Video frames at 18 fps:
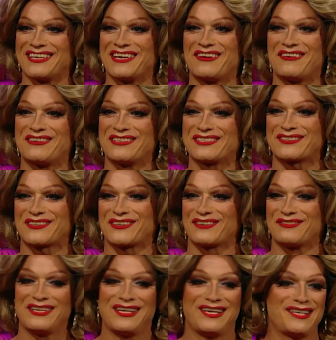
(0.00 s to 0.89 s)
it was
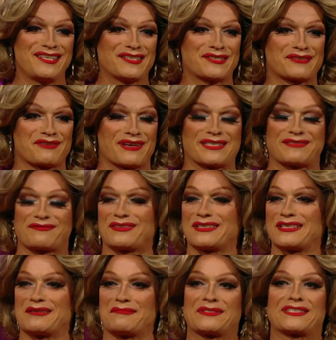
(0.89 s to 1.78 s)
sort of
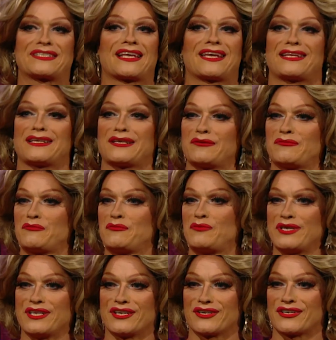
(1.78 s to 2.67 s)
stressful and upsetting
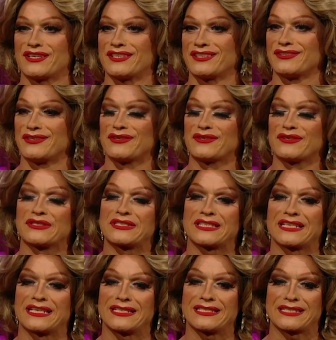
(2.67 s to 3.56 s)
and weird and all of
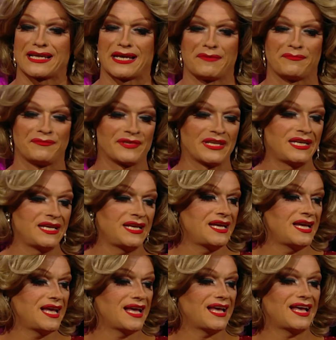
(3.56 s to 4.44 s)
those things. Um,
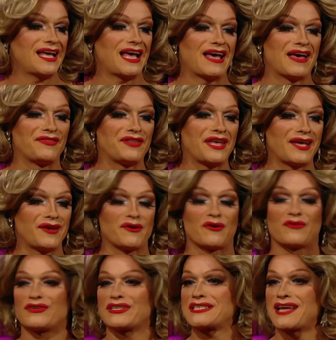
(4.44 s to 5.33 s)
and then
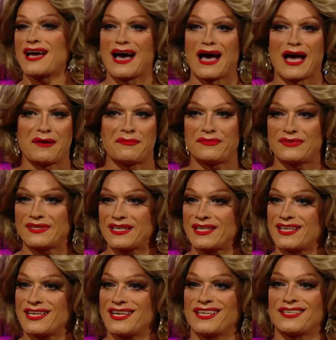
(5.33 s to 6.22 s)
over time,
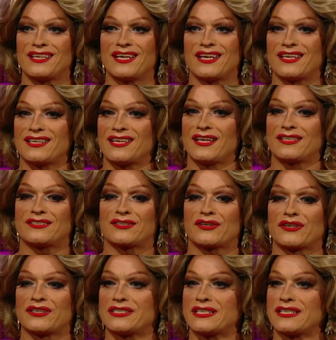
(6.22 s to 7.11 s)
it, it, it
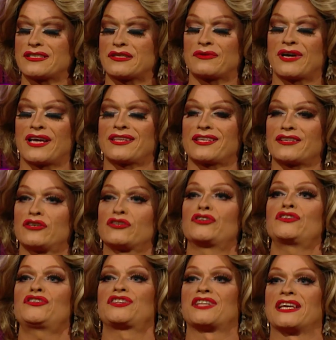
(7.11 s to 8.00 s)
turned into, I think, a
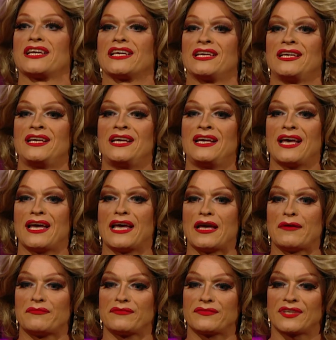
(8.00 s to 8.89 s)
good thing.
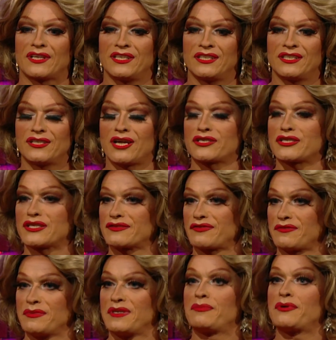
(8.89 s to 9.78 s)
Um, not
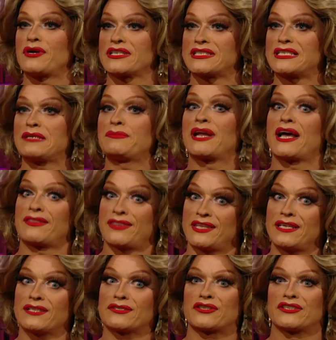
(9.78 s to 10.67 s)
just for me personally, but I
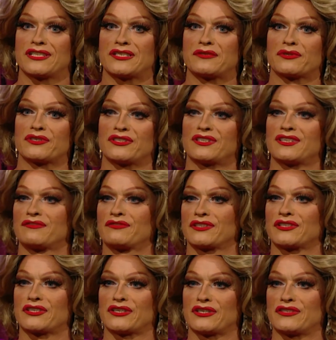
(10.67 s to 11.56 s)
think it turned into a good thing
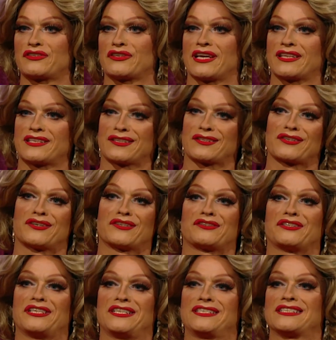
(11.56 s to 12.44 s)
for the country. I think the
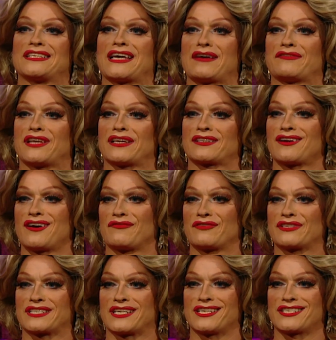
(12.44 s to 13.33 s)
country needed to have that
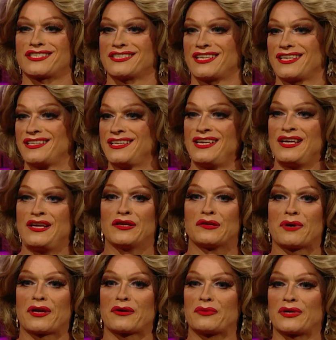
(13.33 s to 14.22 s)
conversation, and
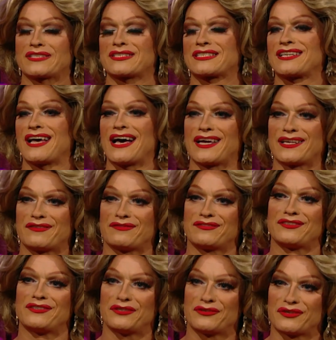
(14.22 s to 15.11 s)
no matter what side
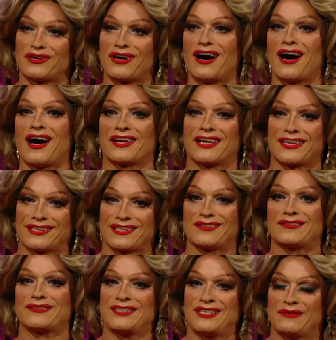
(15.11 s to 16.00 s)
of you're on, I
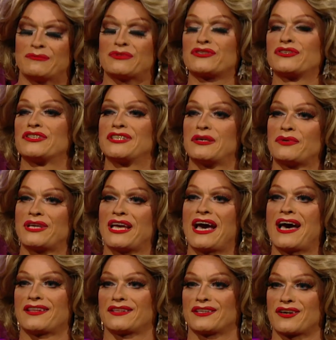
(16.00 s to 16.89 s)
think it's good that we
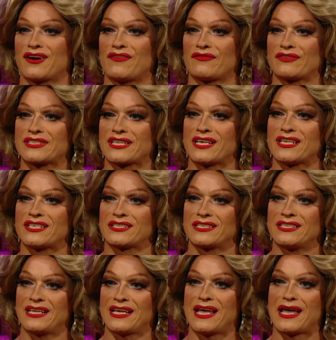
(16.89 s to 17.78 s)
had the
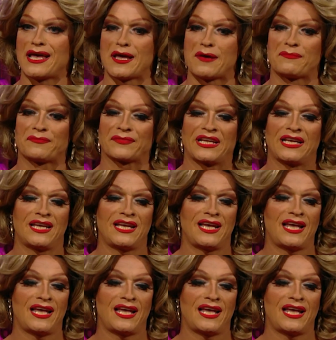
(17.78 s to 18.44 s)
conversation. Um,